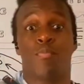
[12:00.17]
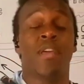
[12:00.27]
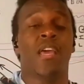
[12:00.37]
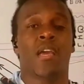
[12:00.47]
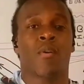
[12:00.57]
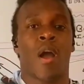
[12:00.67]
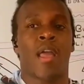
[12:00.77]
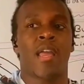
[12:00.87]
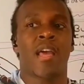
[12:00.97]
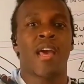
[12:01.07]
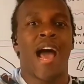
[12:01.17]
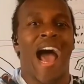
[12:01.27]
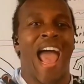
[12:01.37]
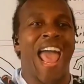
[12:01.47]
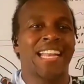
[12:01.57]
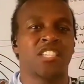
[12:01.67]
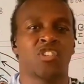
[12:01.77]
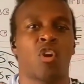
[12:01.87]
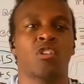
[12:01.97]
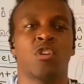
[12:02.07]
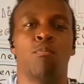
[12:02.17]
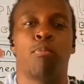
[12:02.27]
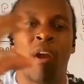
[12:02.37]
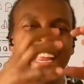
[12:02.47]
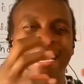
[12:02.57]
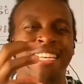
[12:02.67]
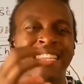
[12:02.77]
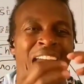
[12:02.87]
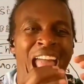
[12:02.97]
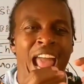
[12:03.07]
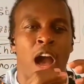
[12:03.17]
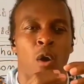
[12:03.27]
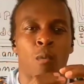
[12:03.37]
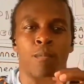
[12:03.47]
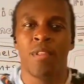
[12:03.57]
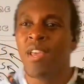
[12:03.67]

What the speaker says: big, right? I had to start to break it down.